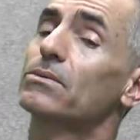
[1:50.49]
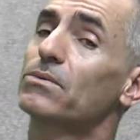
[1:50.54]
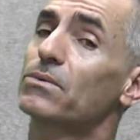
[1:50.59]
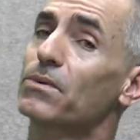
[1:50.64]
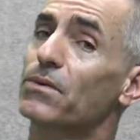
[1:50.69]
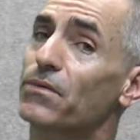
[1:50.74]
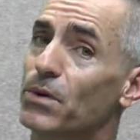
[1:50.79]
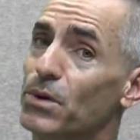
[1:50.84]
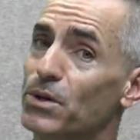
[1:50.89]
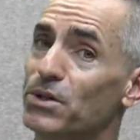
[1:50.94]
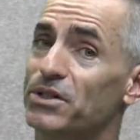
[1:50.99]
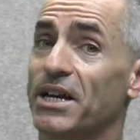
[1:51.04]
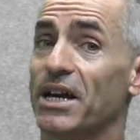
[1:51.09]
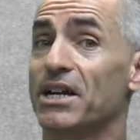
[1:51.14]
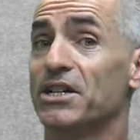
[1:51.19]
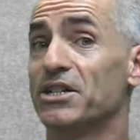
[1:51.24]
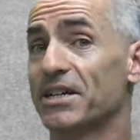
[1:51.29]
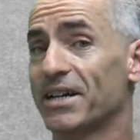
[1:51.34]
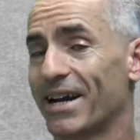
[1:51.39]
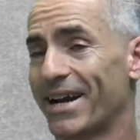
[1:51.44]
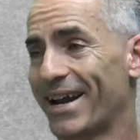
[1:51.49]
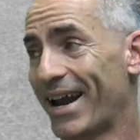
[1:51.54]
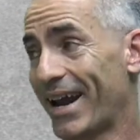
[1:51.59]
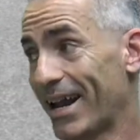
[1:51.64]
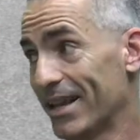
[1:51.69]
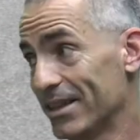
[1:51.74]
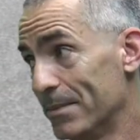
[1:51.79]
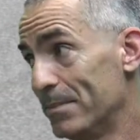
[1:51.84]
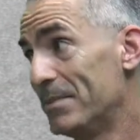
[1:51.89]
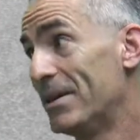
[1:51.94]
reverse aging. I
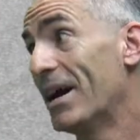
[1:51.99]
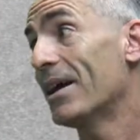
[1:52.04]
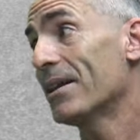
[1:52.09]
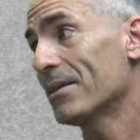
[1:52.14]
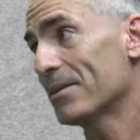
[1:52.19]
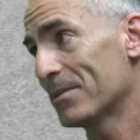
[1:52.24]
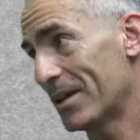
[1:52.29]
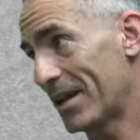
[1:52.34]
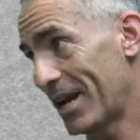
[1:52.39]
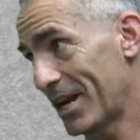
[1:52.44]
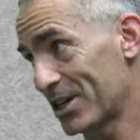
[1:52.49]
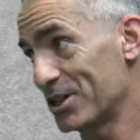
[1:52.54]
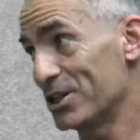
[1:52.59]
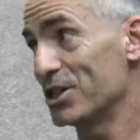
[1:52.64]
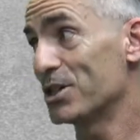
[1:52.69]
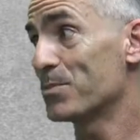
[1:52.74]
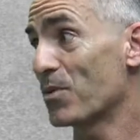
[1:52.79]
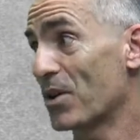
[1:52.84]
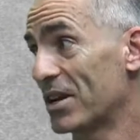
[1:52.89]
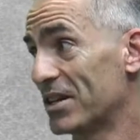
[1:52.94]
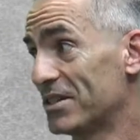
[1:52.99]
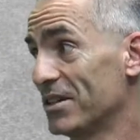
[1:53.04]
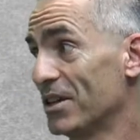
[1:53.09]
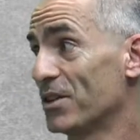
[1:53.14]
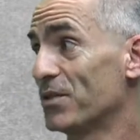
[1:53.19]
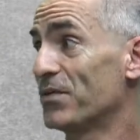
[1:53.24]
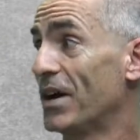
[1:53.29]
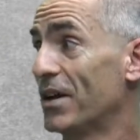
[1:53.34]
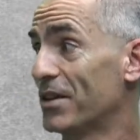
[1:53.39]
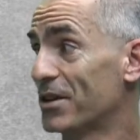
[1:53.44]
ad-libbed that. Actually, just brain
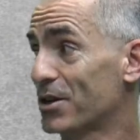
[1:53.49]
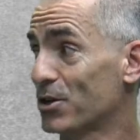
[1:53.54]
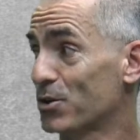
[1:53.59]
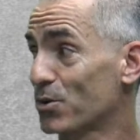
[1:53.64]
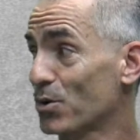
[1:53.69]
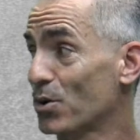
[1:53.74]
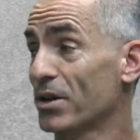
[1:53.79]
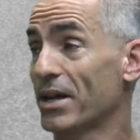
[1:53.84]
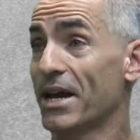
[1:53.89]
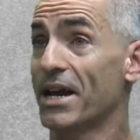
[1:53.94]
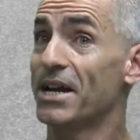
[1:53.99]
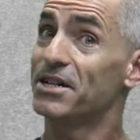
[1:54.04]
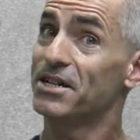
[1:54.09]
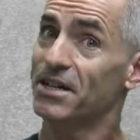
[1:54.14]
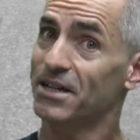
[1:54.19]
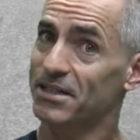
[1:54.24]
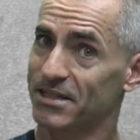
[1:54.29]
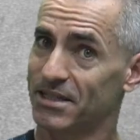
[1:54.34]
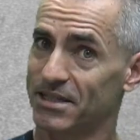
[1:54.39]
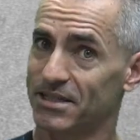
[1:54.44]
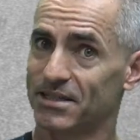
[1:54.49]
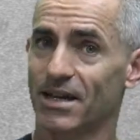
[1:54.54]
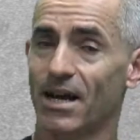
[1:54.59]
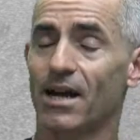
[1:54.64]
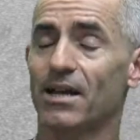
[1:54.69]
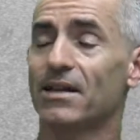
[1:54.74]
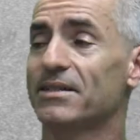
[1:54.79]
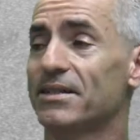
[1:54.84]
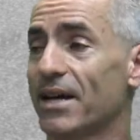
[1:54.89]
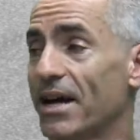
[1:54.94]
cells found to control aging is the
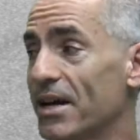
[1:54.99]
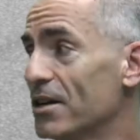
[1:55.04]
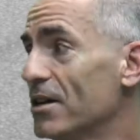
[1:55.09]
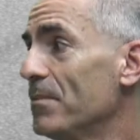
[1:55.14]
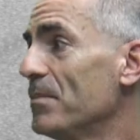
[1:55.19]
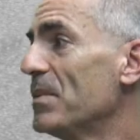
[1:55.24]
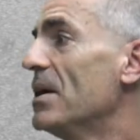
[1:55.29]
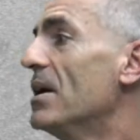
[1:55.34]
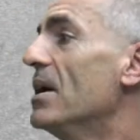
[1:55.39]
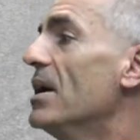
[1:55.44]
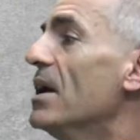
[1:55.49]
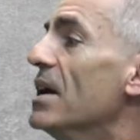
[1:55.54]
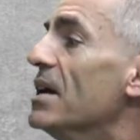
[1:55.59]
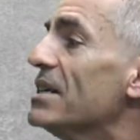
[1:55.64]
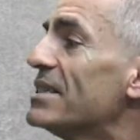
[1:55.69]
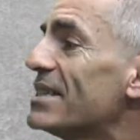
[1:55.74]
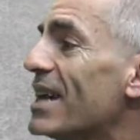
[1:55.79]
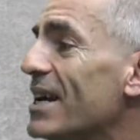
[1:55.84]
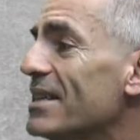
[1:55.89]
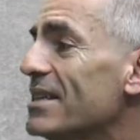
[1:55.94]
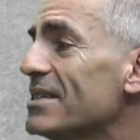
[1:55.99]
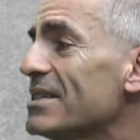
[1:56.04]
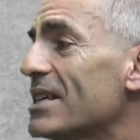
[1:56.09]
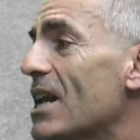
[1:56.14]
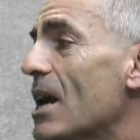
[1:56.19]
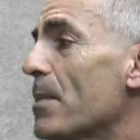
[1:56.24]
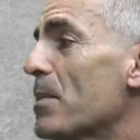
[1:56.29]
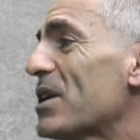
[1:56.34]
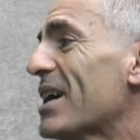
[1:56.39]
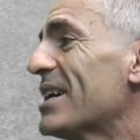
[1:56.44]
solid title. Scientists at
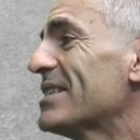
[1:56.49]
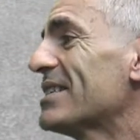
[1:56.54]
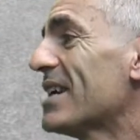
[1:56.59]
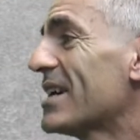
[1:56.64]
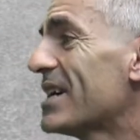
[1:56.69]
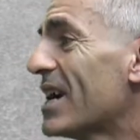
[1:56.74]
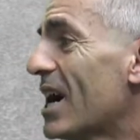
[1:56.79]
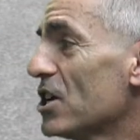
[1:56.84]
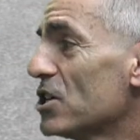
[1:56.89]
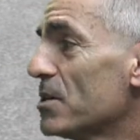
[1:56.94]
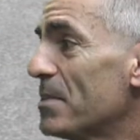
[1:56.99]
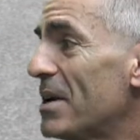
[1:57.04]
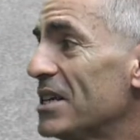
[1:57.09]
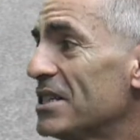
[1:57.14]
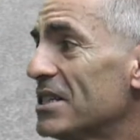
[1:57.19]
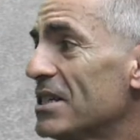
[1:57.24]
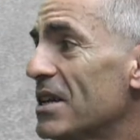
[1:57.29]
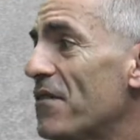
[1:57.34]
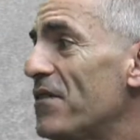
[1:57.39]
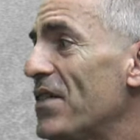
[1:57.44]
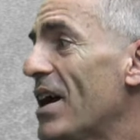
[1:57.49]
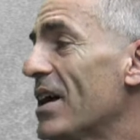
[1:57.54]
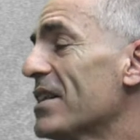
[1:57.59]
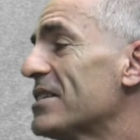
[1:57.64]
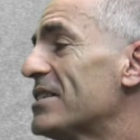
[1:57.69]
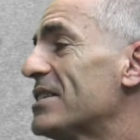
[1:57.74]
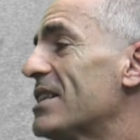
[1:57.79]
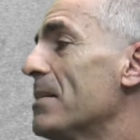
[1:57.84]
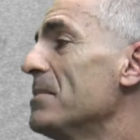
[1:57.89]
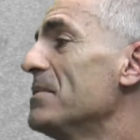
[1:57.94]
Albert Einstein College of Medicine have found that
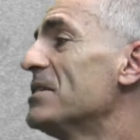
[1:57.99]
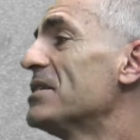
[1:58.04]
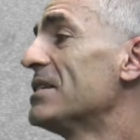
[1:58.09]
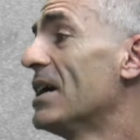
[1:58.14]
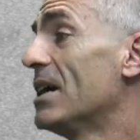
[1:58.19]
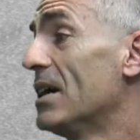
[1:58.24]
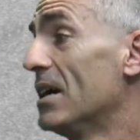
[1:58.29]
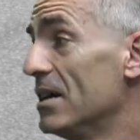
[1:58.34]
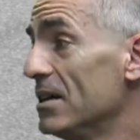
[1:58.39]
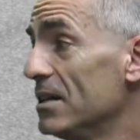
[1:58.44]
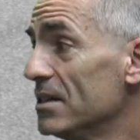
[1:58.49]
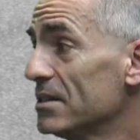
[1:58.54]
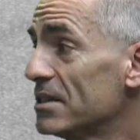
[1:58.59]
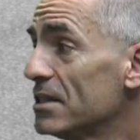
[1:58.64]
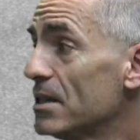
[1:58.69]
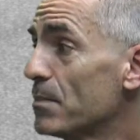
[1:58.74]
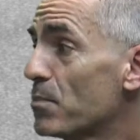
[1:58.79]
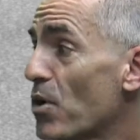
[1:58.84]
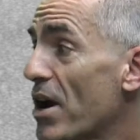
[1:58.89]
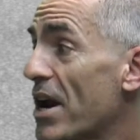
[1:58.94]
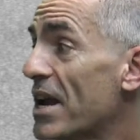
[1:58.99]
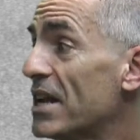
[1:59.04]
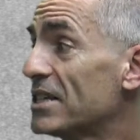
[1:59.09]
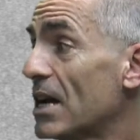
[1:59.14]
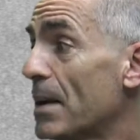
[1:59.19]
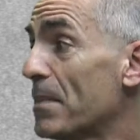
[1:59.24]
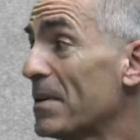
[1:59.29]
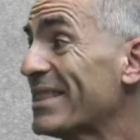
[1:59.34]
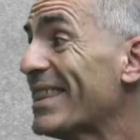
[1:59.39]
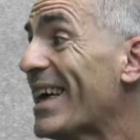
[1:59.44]
stem cells in the brain's
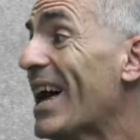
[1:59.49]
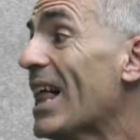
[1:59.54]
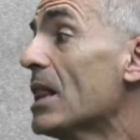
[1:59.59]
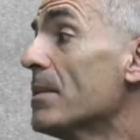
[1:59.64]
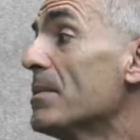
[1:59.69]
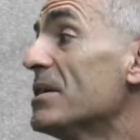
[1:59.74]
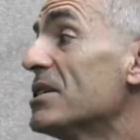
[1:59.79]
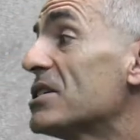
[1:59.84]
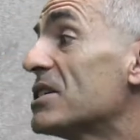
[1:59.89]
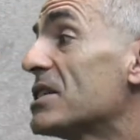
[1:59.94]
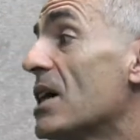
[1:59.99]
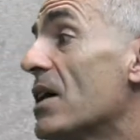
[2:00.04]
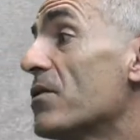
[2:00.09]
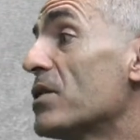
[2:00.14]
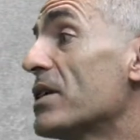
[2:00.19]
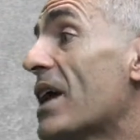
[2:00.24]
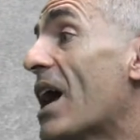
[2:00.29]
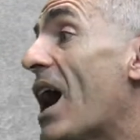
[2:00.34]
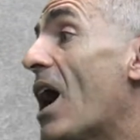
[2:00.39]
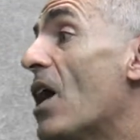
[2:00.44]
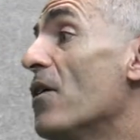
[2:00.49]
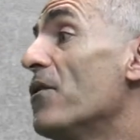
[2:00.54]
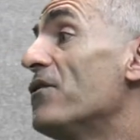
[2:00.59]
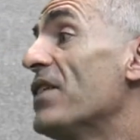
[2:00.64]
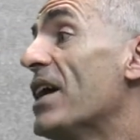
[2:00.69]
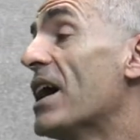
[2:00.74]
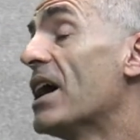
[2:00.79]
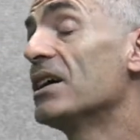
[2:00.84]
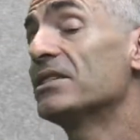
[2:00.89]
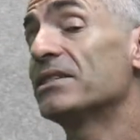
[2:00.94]
hypothalamus govern how
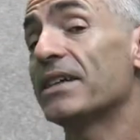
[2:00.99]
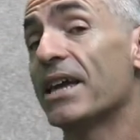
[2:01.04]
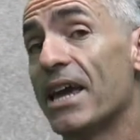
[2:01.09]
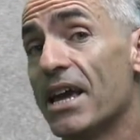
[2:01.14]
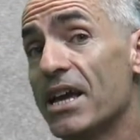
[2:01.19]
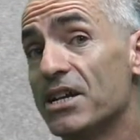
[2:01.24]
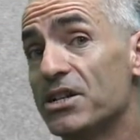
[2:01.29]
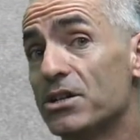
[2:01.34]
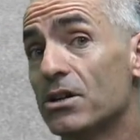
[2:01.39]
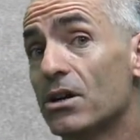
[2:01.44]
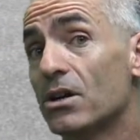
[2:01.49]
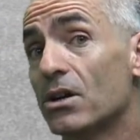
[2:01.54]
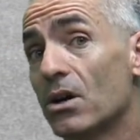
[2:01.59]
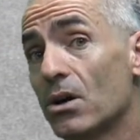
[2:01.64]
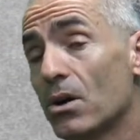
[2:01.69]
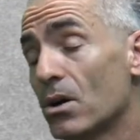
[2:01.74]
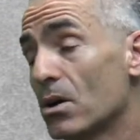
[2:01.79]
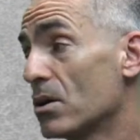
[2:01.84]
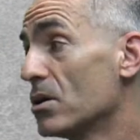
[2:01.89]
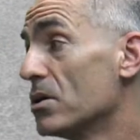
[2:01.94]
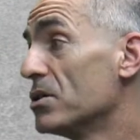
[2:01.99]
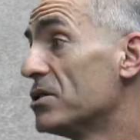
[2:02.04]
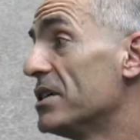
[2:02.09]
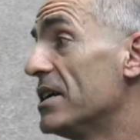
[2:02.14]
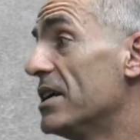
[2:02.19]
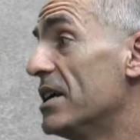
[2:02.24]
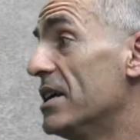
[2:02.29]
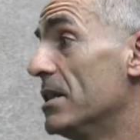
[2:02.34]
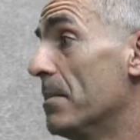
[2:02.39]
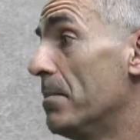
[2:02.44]
fast aging occurs
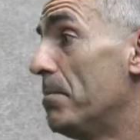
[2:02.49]
in the